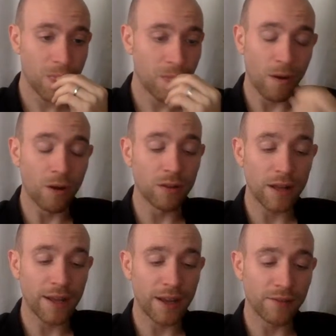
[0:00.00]
All I
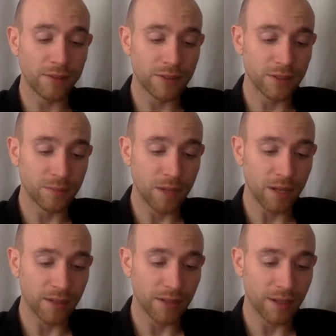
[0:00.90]
have is these
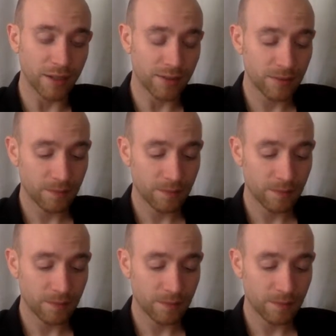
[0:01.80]
podcasts.